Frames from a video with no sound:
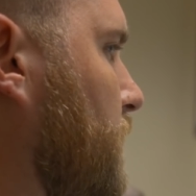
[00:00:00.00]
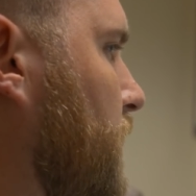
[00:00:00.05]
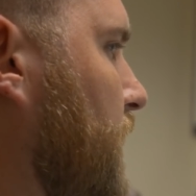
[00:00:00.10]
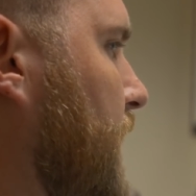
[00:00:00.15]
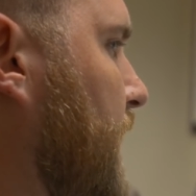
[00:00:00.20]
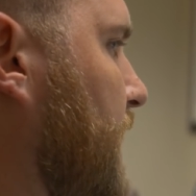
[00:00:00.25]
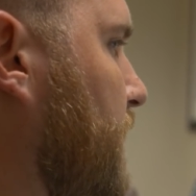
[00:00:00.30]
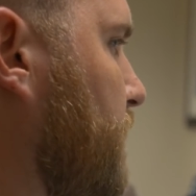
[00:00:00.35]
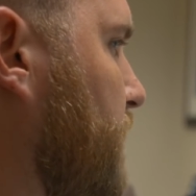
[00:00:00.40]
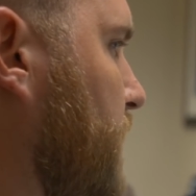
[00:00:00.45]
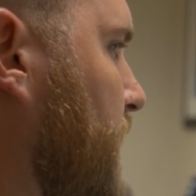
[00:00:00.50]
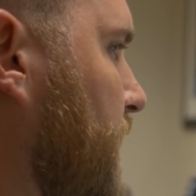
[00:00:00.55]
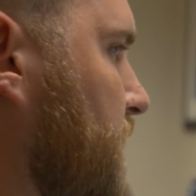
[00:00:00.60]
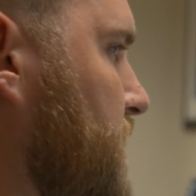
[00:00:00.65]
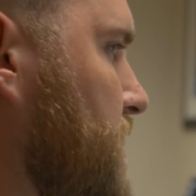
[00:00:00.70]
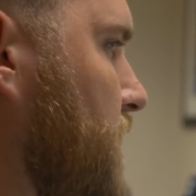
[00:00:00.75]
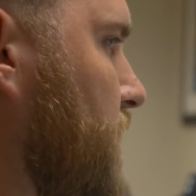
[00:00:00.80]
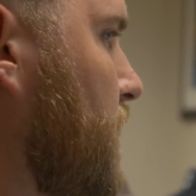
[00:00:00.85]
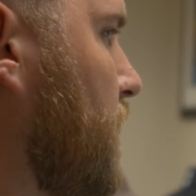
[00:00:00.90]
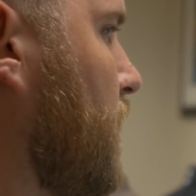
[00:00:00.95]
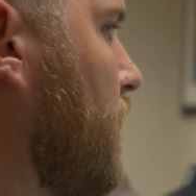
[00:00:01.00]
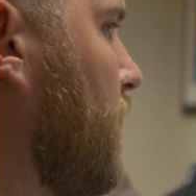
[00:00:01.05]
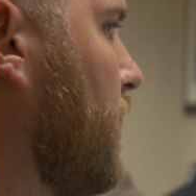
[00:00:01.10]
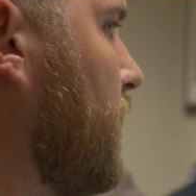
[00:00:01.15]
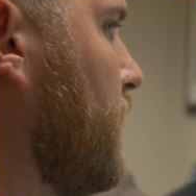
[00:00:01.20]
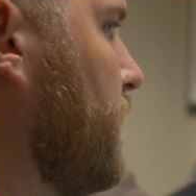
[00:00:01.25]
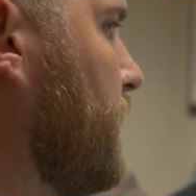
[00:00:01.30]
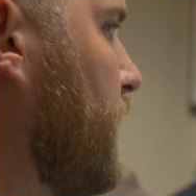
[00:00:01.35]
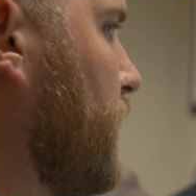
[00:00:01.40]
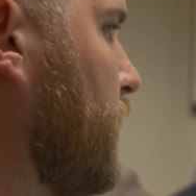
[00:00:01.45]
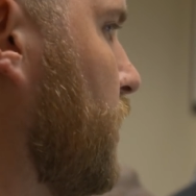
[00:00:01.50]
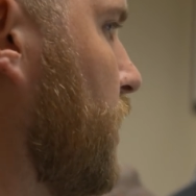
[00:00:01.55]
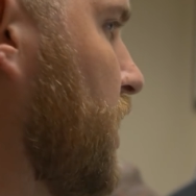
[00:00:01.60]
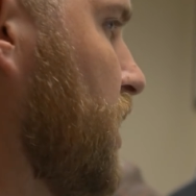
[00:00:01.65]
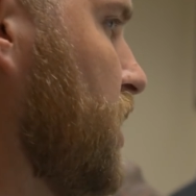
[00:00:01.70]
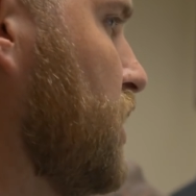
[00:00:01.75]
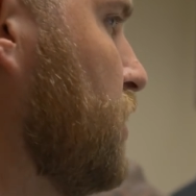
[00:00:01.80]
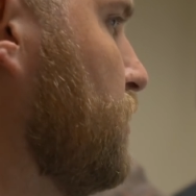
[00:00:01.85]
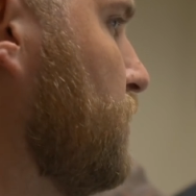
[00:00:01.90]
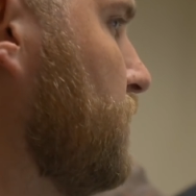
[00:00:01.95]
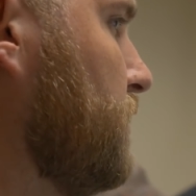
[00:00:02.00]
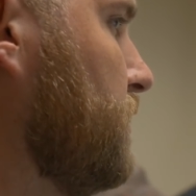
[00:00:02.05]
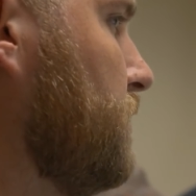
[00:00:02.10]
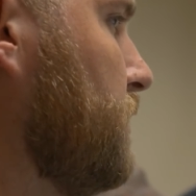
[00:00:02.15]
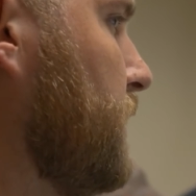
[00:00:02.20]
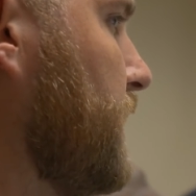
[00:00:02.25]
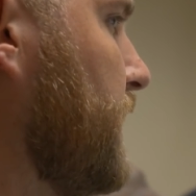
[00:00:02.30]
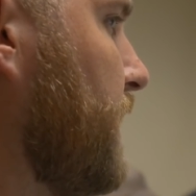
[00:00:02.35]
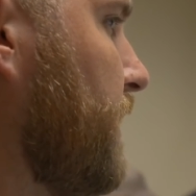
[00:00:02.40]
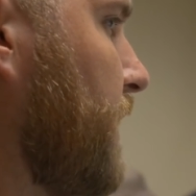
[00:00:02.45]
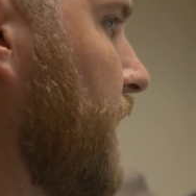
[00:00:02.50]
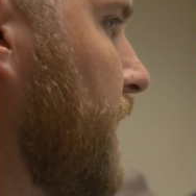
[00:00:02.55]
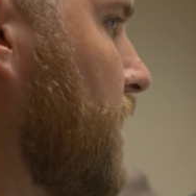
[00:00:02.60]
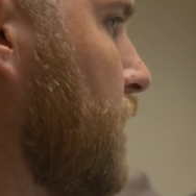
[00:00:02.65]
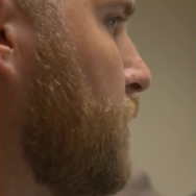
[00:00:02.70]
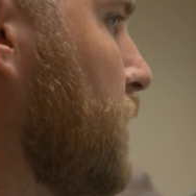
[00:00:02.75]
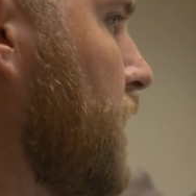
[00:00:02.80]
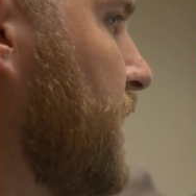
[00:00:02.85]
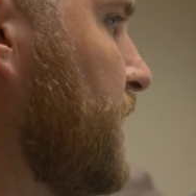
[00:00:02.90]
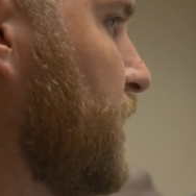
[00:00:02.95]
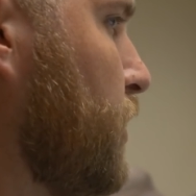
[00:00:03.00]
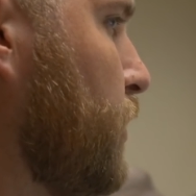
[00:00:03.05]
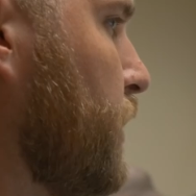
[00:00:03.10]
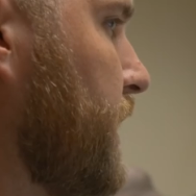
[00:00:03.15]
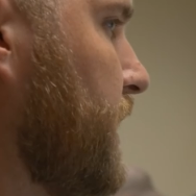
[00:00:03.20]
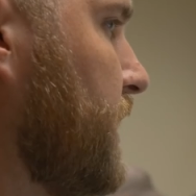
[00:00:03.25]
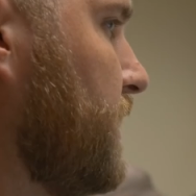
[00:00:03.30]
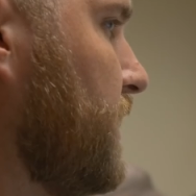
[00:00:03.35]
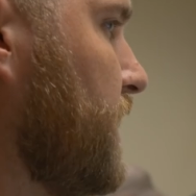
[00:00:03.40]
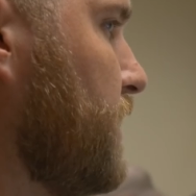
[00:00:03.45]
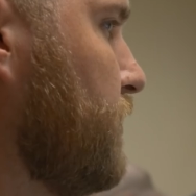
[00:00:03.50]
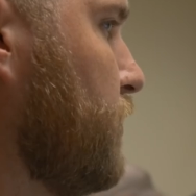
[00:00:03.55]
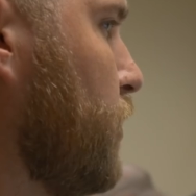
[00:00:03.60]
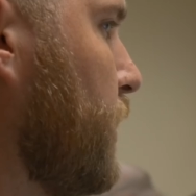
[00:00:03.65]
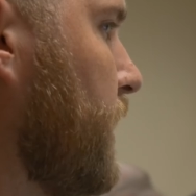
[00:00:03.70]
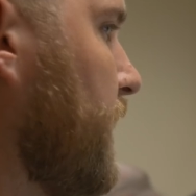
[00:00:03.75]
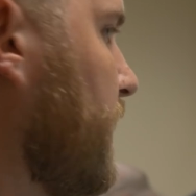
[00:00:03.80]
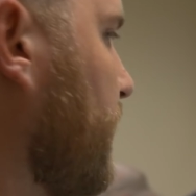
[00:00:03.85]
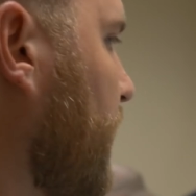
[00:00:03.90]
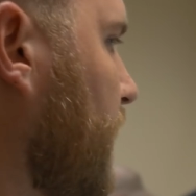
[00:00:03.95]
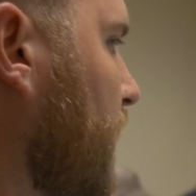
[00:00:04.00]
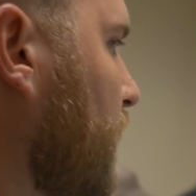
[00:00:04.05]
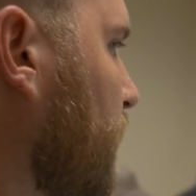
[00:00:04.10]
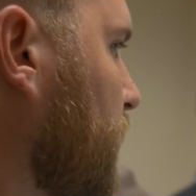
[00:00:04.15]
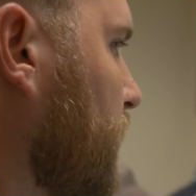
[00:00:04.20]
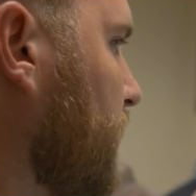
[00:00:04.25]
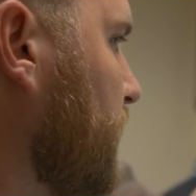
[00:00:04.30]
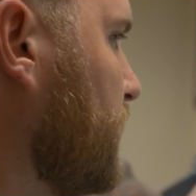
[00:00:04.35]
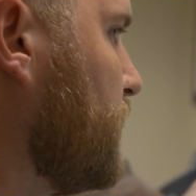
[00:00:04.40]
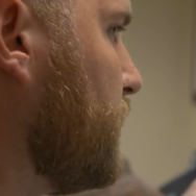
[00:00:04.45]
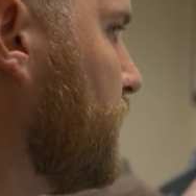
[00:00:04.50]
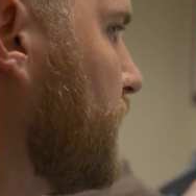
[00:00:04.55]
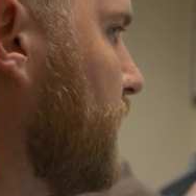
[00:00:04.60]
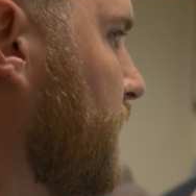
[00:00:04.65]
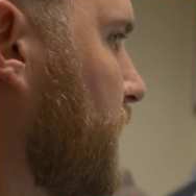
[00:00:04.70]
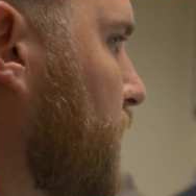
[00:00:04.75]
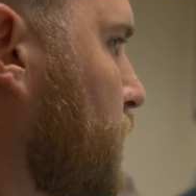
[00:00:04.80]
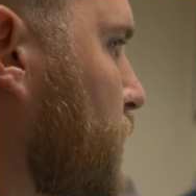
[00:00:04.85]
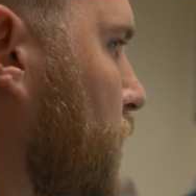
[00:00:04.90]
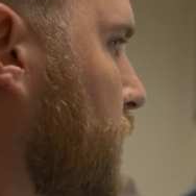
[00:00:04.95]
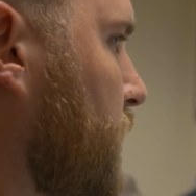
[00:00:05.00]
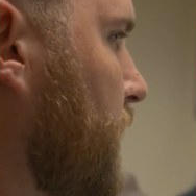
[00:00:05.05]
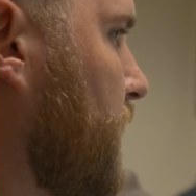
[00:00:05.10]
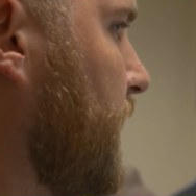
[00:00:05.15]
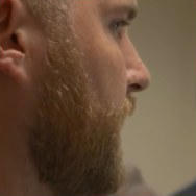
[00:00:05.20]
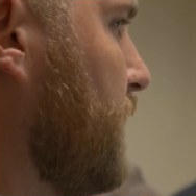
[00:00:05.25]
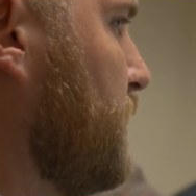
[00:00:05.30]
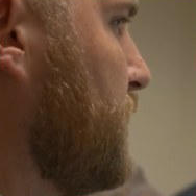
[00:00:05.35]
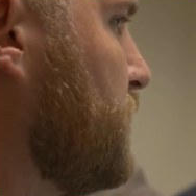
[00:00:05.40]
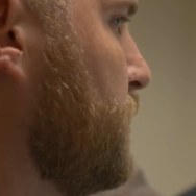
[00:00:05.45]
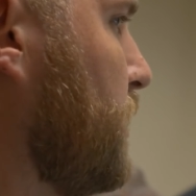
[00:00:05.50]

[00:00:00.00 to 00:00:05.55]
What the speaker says: A lot of things on the heart that are acute, meaning they come on quick and leave quick, they don't really do anything permanent damage.